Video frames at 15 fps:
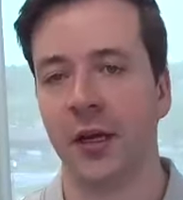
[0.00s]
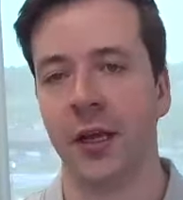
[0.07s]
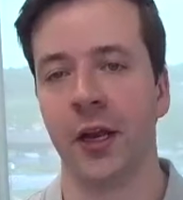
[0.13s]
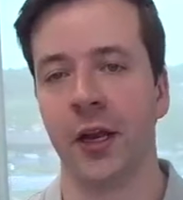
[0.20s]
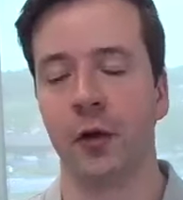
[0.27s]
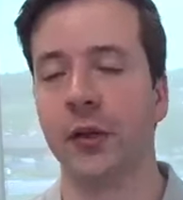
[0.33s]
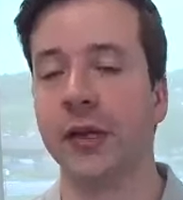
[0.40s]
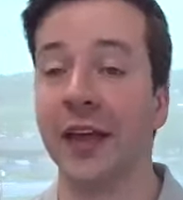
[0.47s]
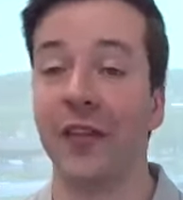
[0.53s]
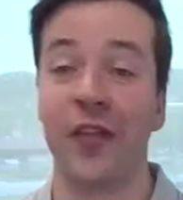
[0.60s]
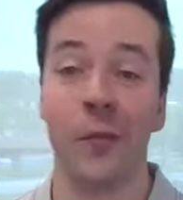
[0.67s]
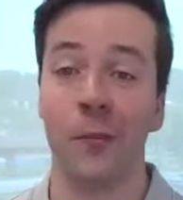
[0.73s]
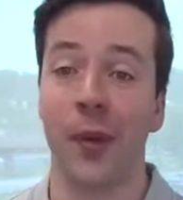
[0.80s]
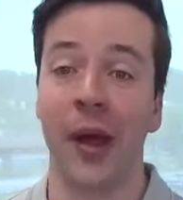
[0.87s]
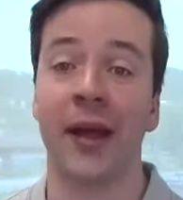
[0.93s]
you know, get
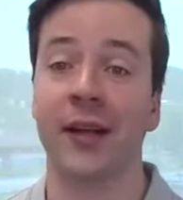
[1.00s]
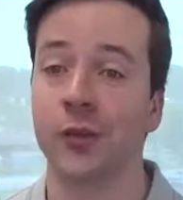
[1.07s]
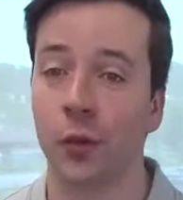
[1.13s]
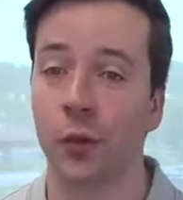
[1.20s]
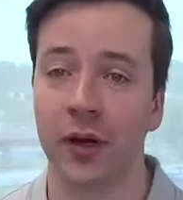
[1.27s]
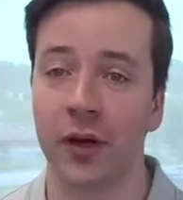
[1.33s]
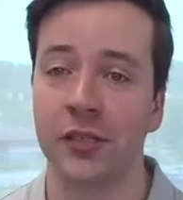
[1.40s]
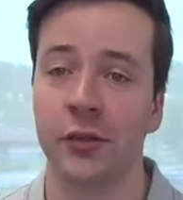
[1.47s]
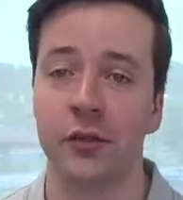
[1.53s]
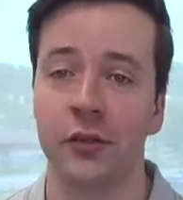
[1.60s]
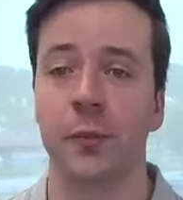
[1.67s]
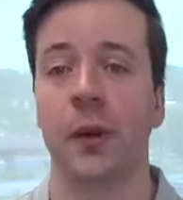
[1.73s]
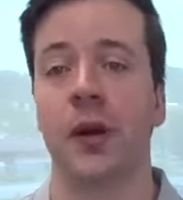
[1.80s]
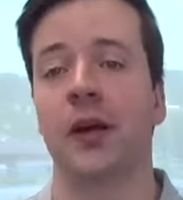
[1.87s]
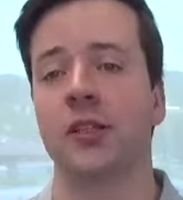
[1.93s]
them back to work as soon
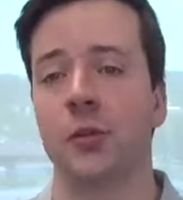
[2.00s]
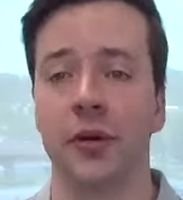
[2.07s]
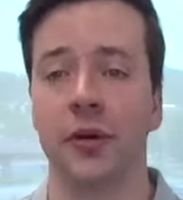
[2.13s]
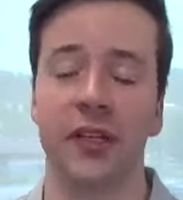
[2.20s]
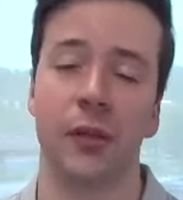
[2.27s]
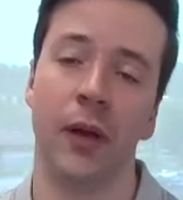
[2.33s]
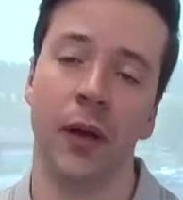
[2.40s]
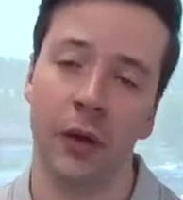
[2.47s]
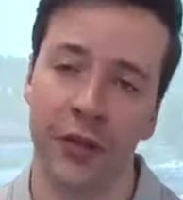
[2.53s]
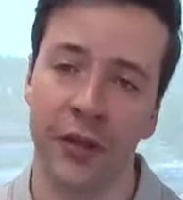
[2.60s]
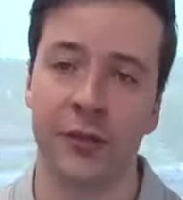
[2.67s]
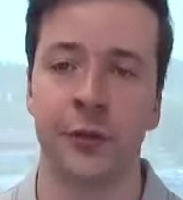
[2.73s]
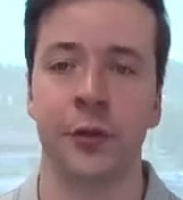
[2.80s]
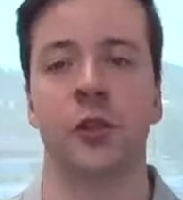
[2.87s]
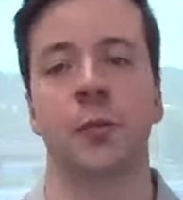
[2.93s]
as possible, get them healthy
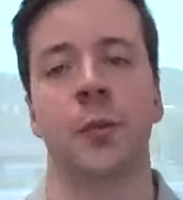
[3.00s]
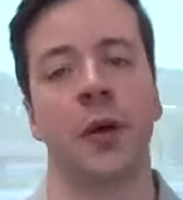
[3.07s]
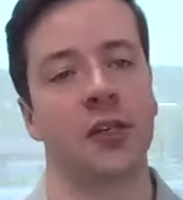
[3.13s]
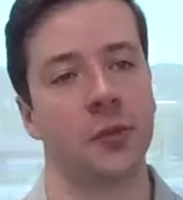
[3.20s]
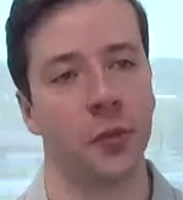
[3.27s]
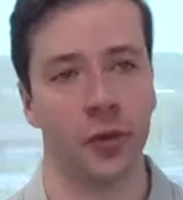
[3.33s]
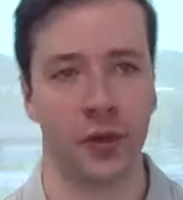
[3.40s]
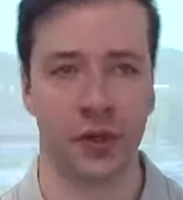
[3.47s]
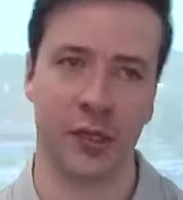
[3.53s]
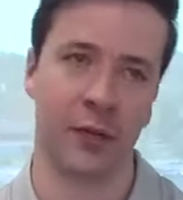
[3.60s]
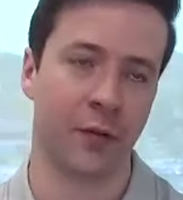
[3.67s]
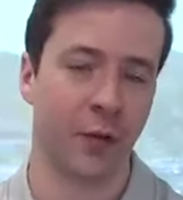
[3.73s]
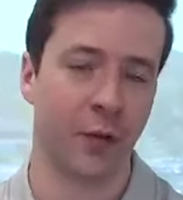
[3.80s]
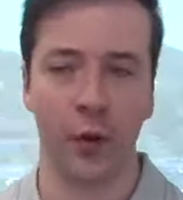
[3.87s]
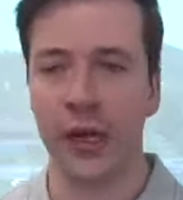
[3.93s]
as soon as possible, because
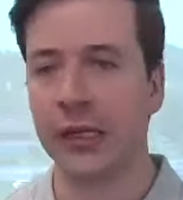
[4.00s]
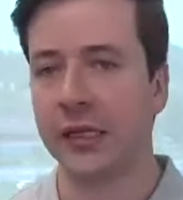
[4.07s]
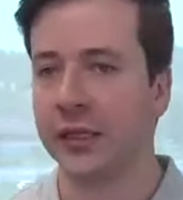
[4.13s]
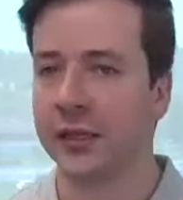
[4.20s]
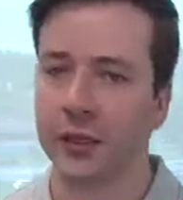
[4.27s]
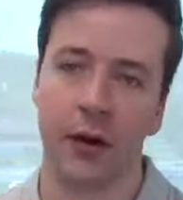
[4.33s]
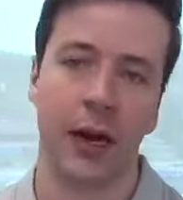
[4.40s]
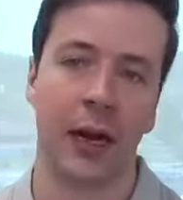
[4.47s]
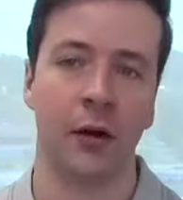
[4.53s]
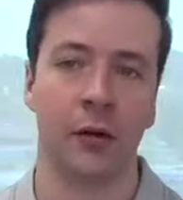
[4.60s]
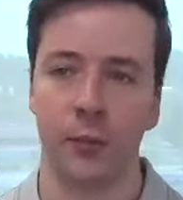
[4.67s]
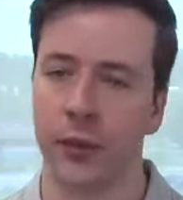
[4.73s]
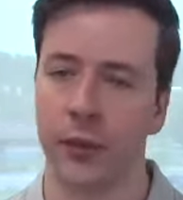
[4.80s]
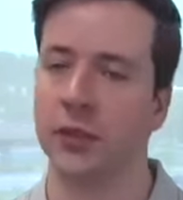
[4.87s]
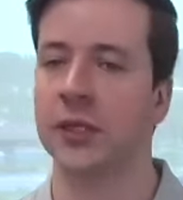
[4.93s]
every week that they're
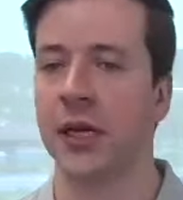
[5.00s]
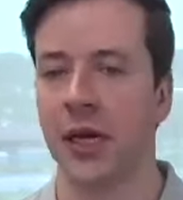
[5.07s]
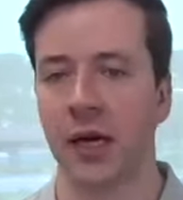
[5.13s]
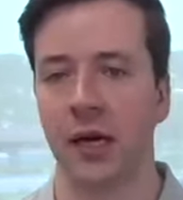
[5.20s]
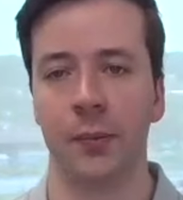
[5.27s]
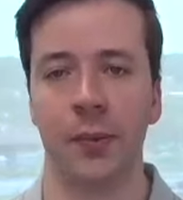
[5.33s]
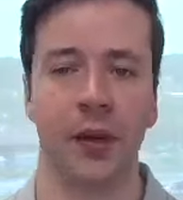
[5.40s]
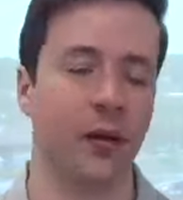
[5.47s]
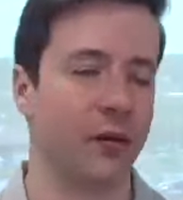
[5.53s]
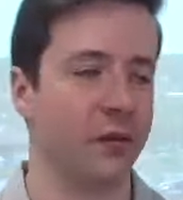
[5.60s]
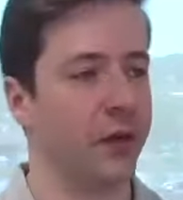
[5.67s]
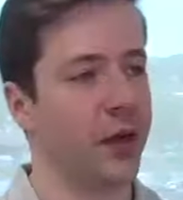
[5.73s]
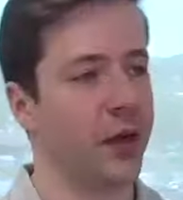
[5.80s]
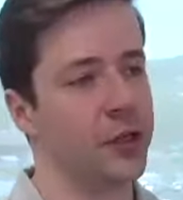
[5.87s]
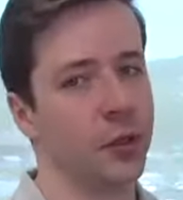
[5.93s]
out builds up and it
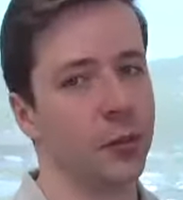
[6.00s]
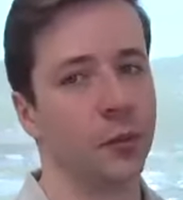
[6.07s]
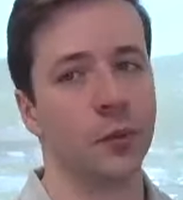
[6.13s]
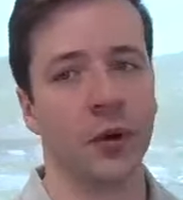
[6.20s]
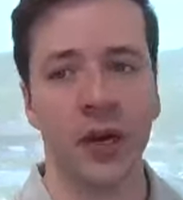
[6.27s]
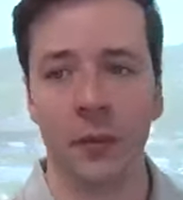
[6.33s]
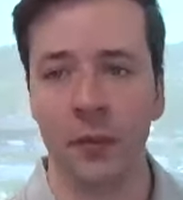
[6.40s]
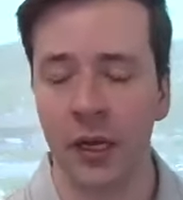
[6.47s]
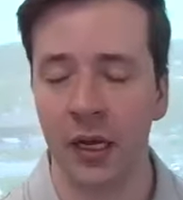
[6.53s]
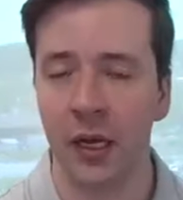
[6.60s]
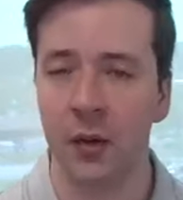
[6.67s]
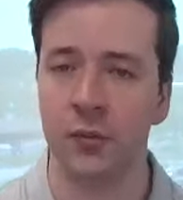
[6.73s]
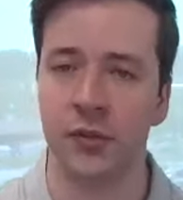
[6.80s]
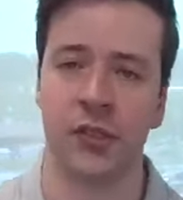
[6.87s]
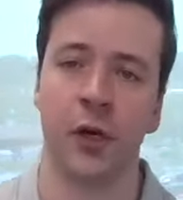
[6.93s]
affects your
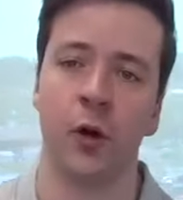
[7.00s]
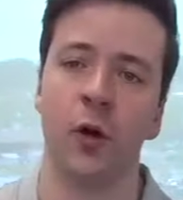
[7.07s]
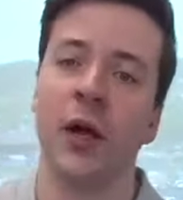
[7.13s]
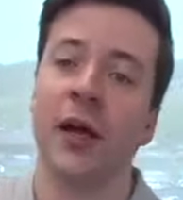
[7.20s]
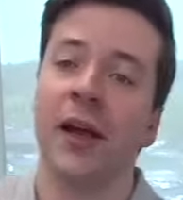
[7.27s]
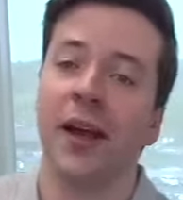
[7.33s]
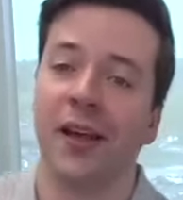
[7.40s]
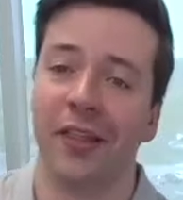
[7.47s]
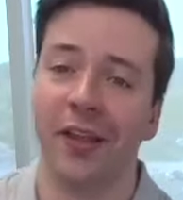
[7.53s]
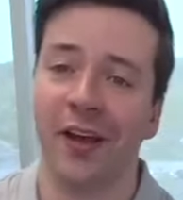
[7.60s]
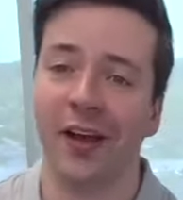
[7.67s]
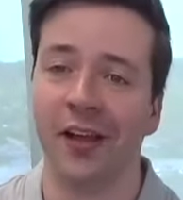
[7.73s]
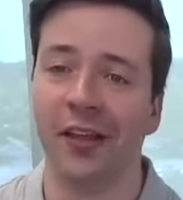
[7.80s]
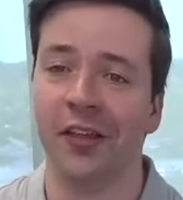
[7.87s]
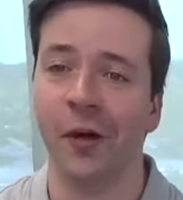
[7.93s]
premium. So
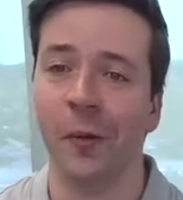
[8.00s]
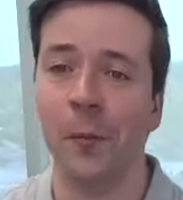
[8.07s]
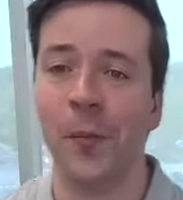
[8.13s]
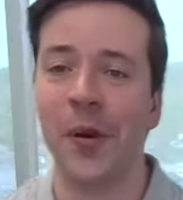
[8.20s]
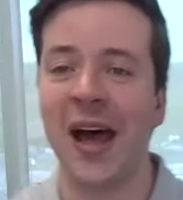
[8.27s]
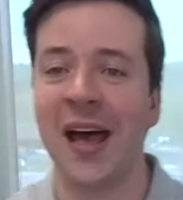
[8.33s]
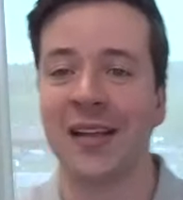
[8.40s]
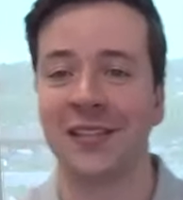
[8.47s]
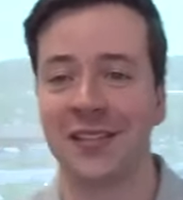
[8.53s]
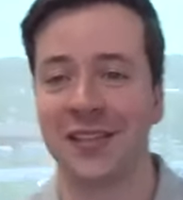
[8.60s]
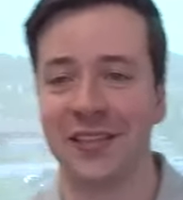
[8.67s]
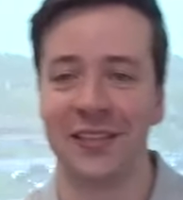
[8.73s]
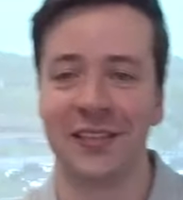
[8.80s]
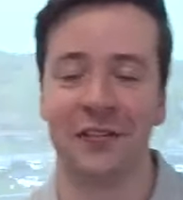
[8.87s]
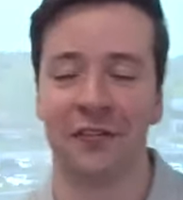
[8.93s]
the
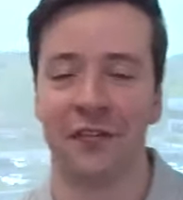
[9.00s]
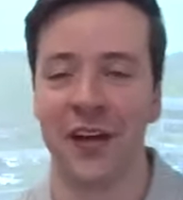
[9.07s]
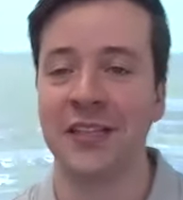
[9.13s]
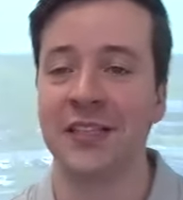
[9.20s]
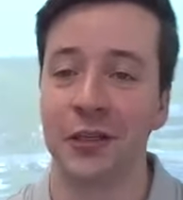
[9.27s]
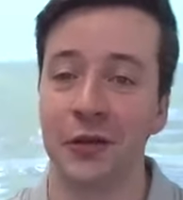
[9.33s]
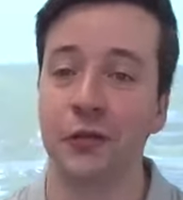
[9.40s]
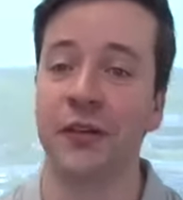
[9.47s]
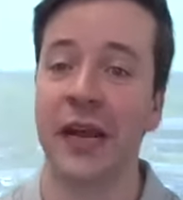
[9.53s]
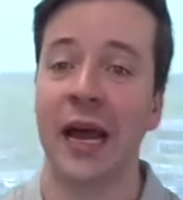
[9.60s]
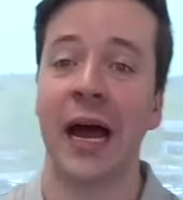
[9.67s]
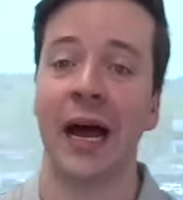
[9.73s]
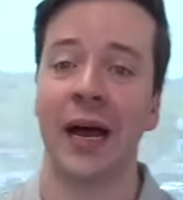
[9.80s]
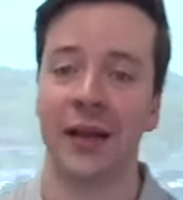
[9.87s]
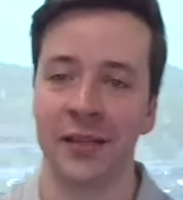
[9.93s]
best defense you've
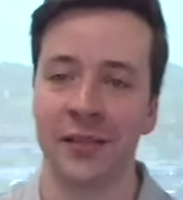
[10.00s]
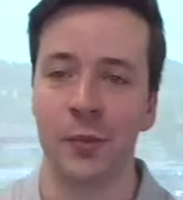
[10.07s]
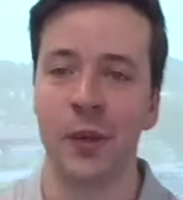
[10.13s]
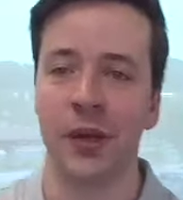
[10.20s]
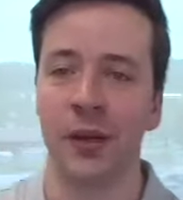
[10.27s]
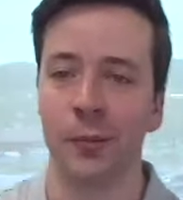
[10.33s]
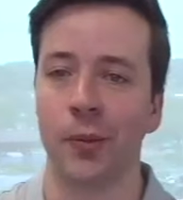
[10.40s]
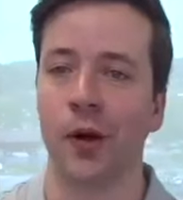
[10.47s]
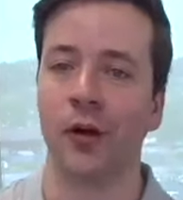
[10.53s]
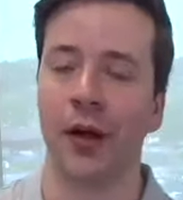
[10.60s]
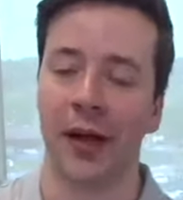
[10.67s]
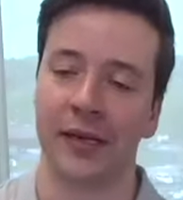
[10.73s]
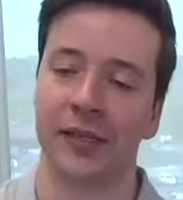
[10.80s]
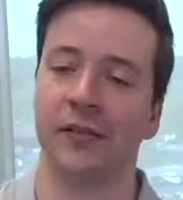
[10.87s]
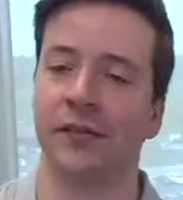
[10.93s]
got is being
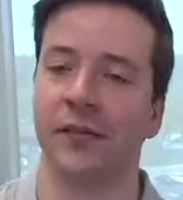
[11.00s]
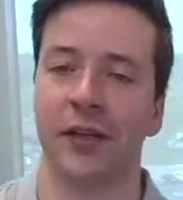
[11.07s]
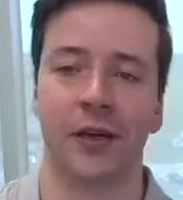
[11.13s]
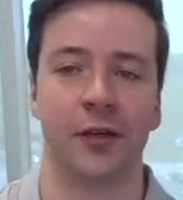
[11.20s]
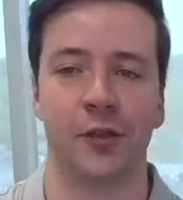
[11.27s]
proactive there.